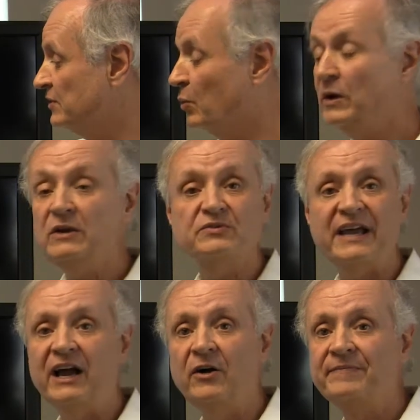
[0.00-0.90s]
the Windows
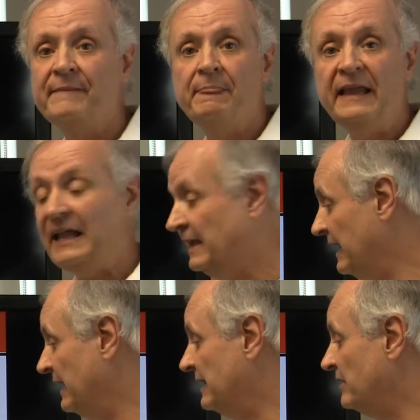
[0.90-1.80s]
HAL in
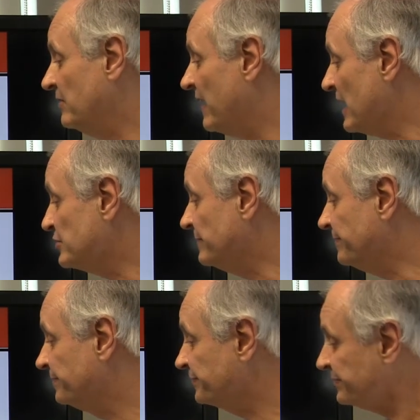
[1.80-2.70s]
any
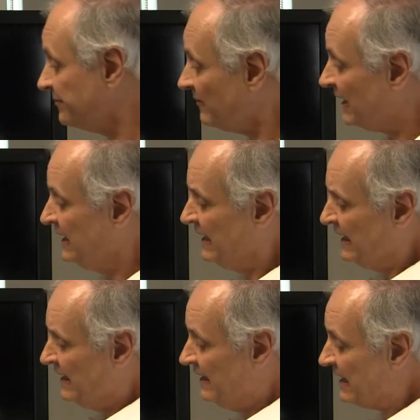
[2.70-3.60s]
fashion.
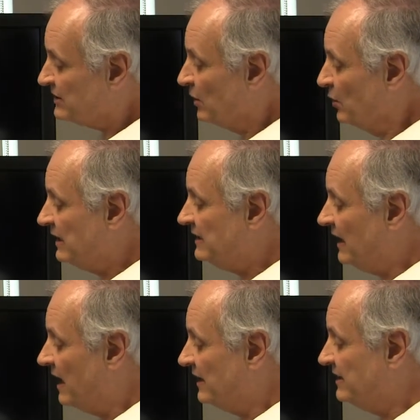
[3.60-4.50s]
Next, look at the
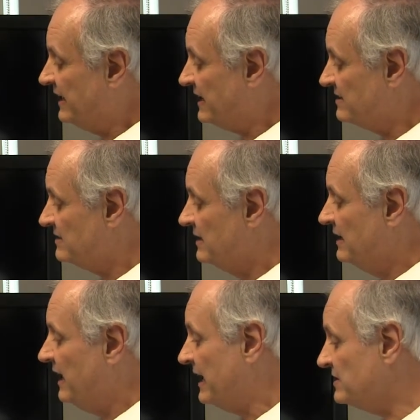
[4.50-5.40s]

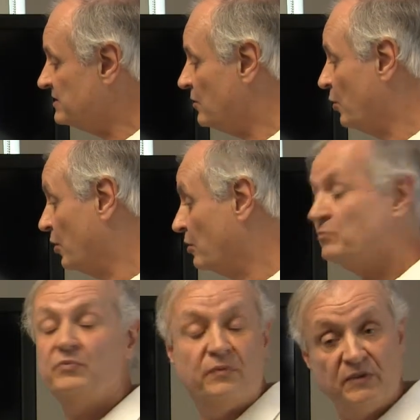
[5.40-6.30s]
RTSS, or
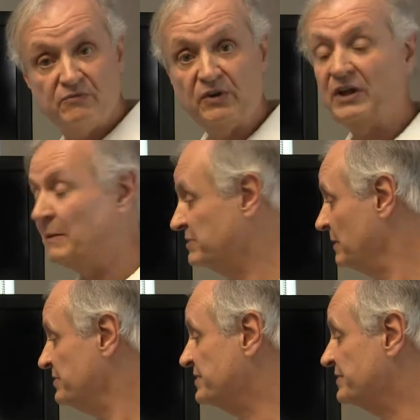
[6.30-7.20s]
real-time
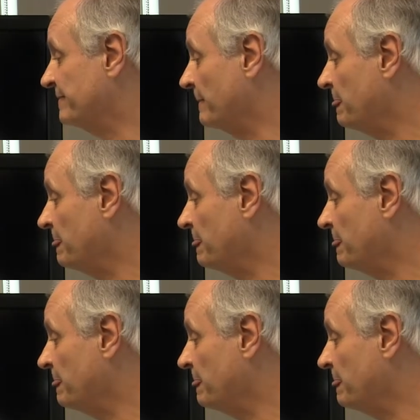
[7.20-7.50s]
subsystem.